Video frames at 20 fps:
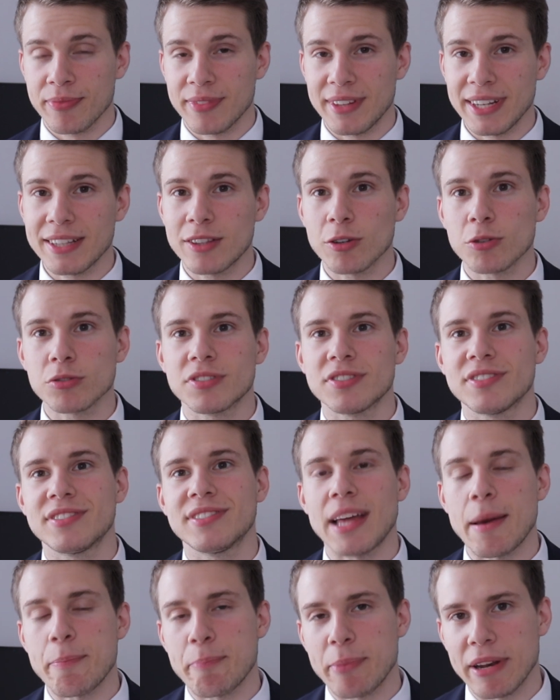they don't
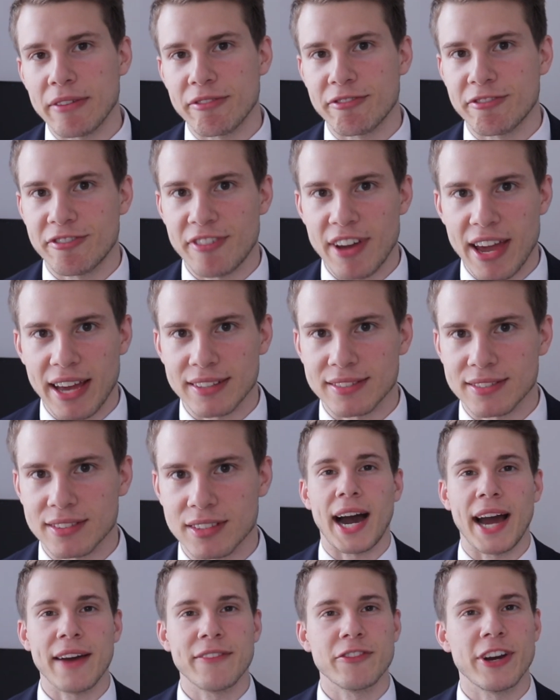step in fast.
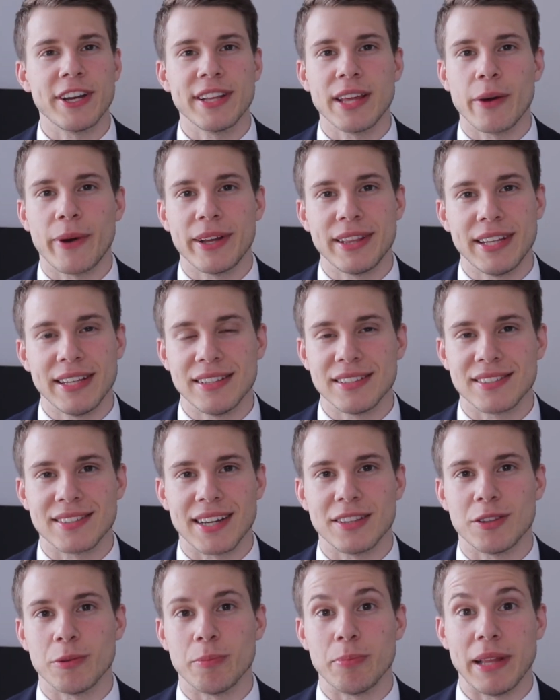I have no idea why they
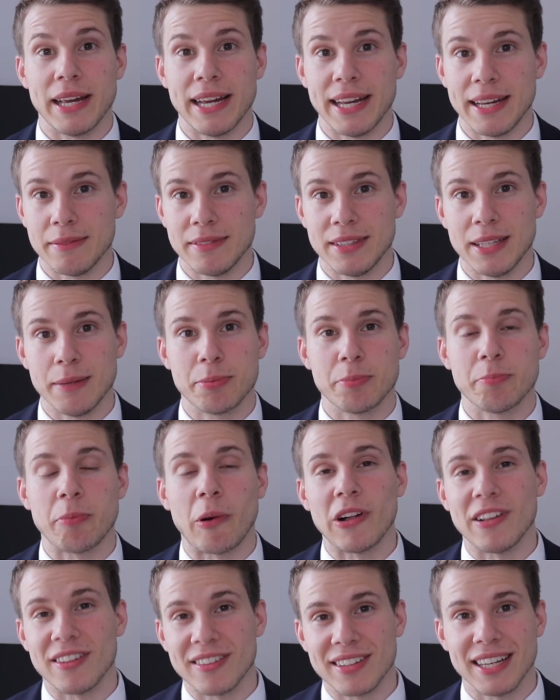decide to play deep
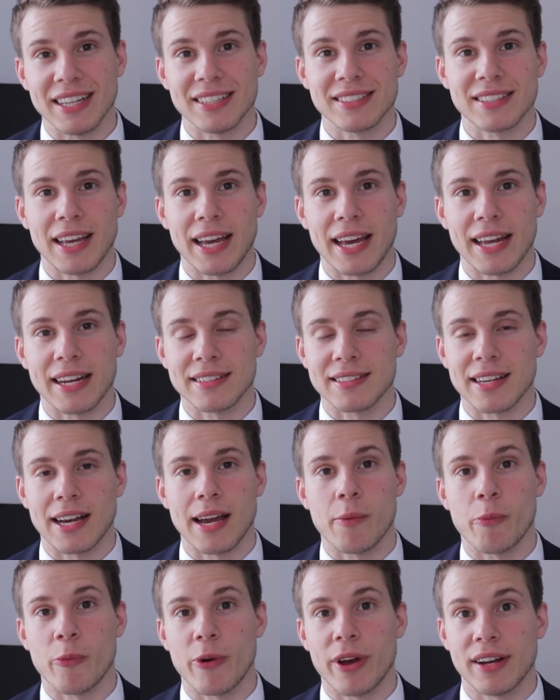politics at a
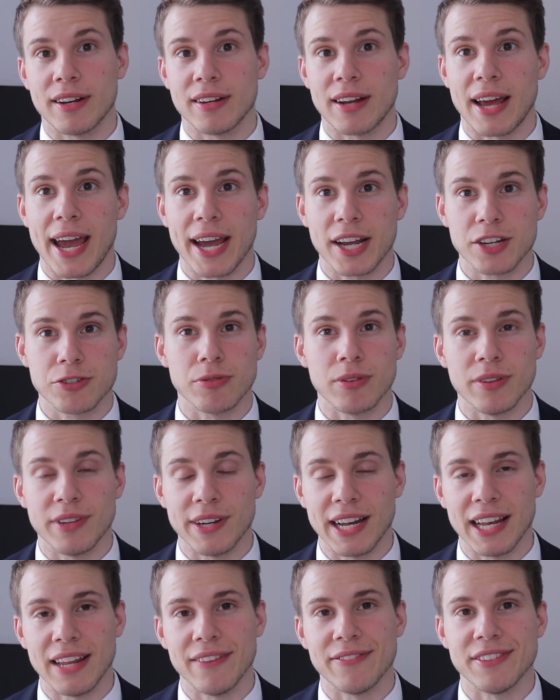time when actual
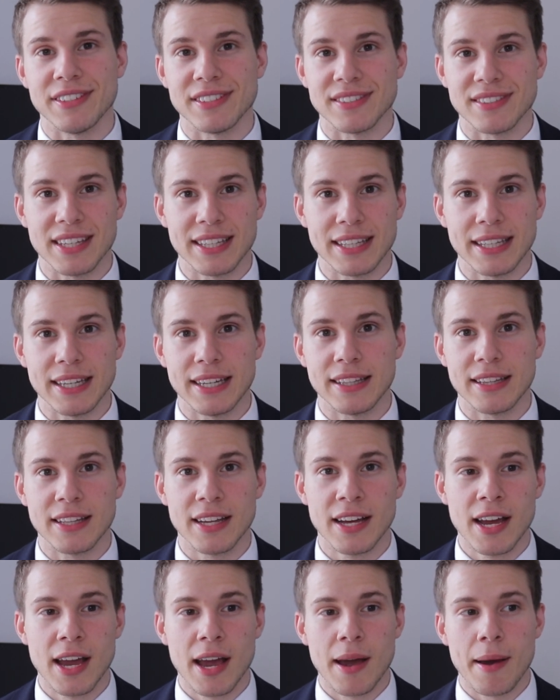relief is needed.
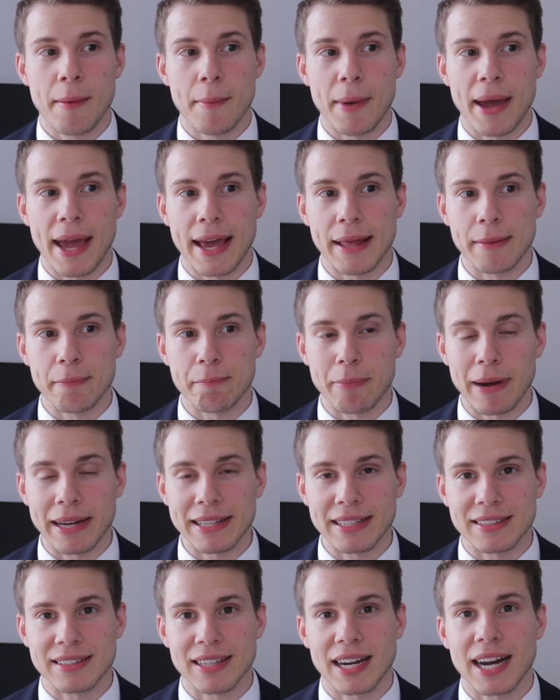And by
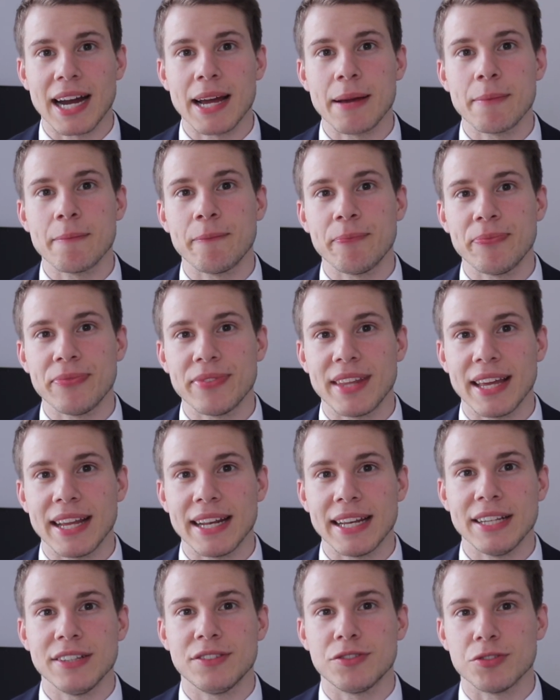the time they
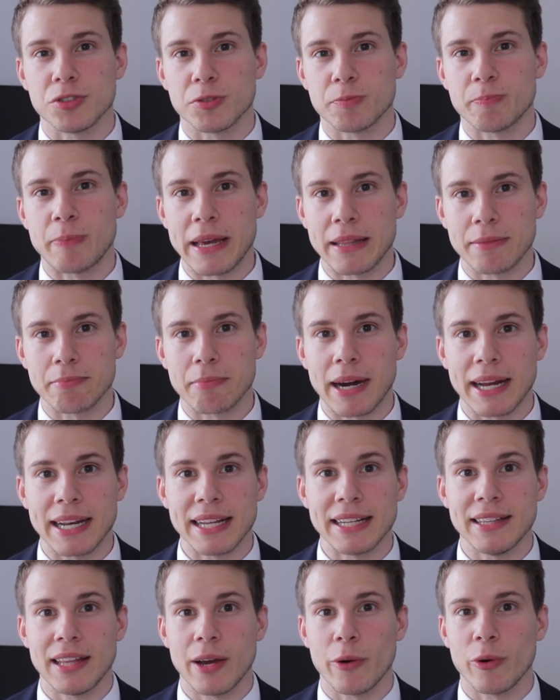need to spend
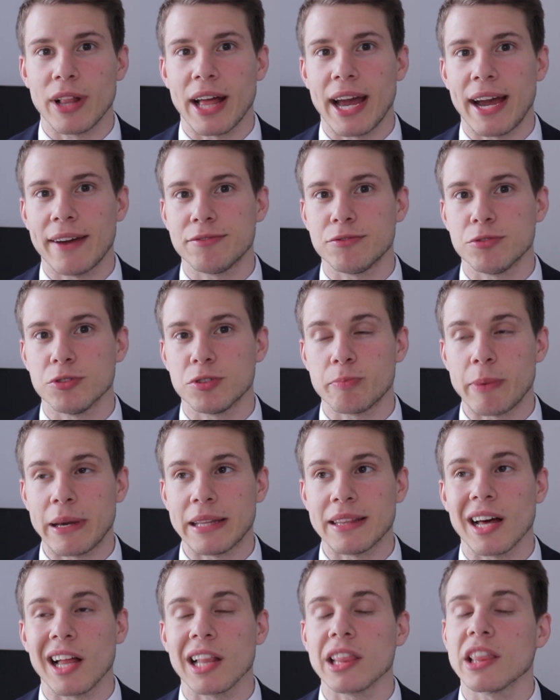money, they will have to
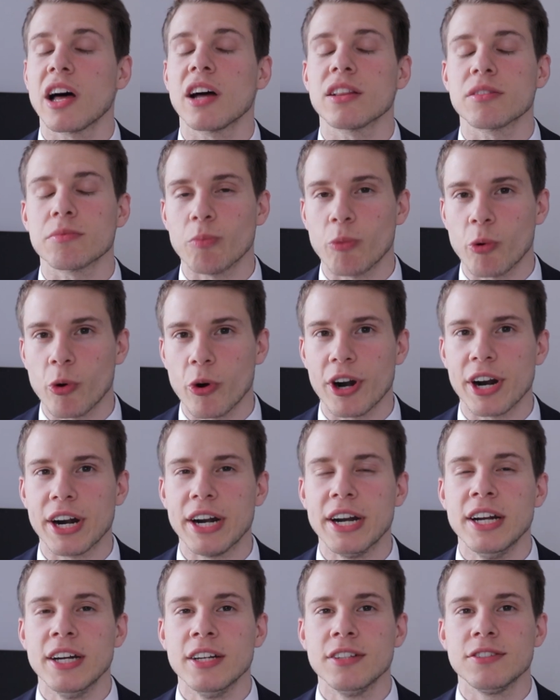spend a lot
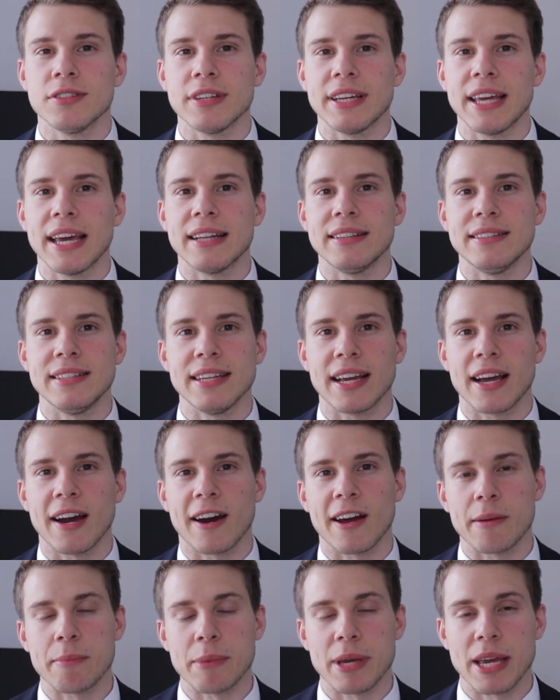more to get the
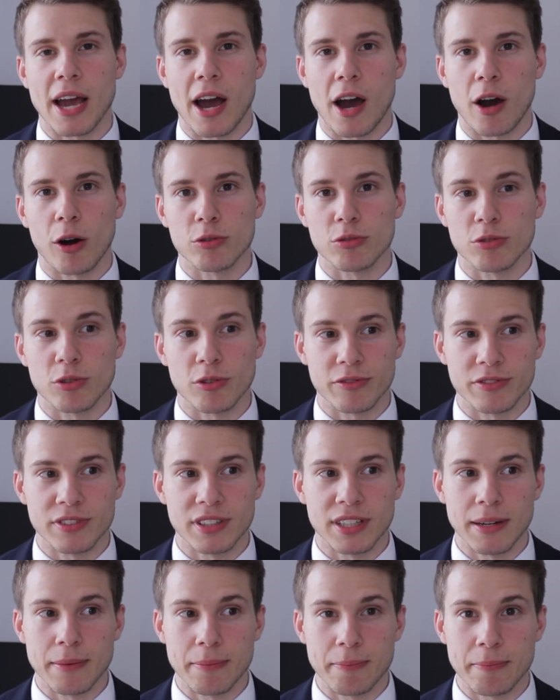economy out of
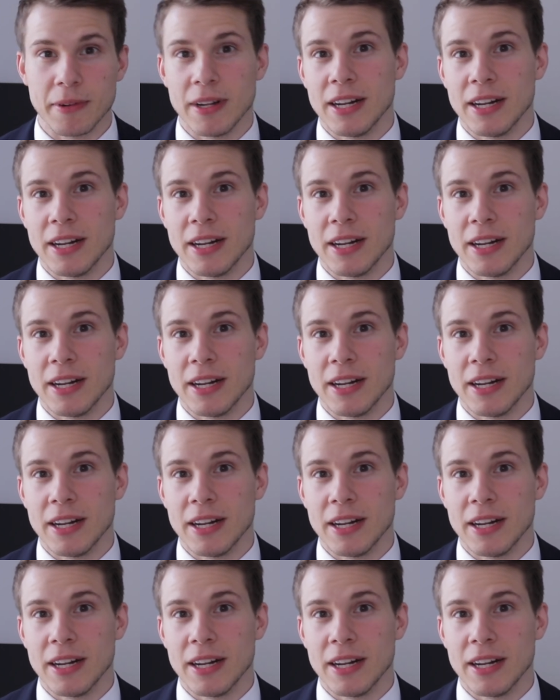the